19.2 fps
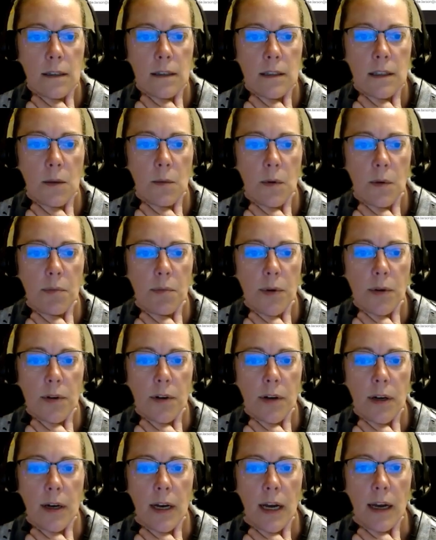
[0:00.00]
let's see what
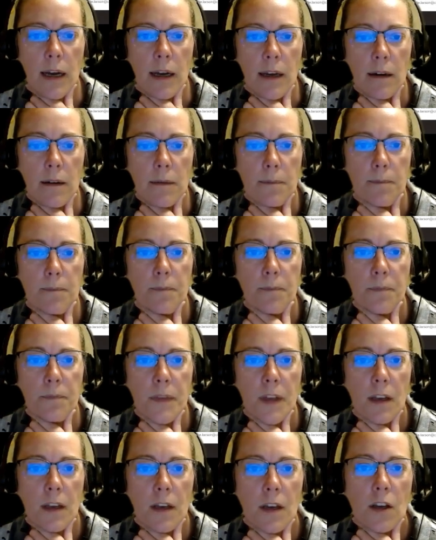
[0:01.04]
broker got.
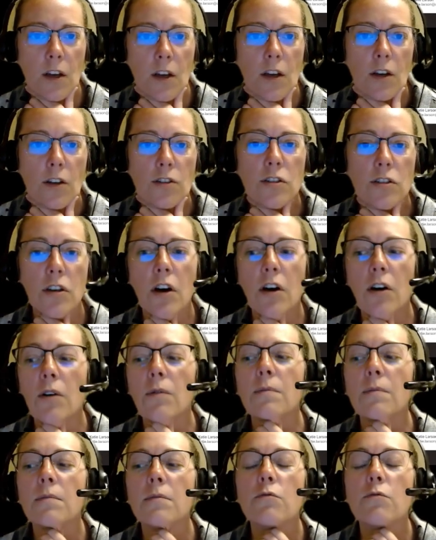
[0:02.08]

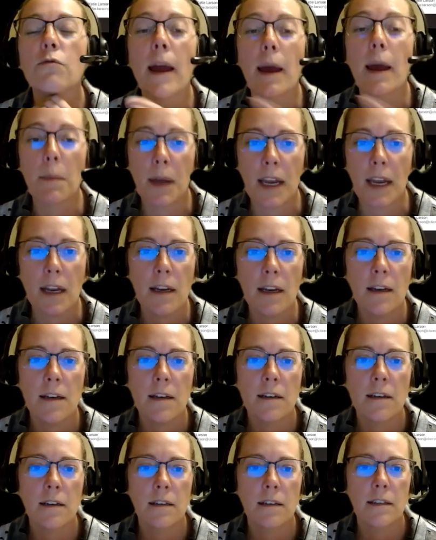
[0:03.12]
So Remy
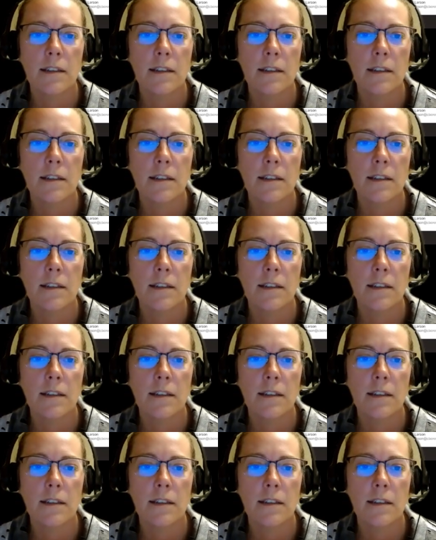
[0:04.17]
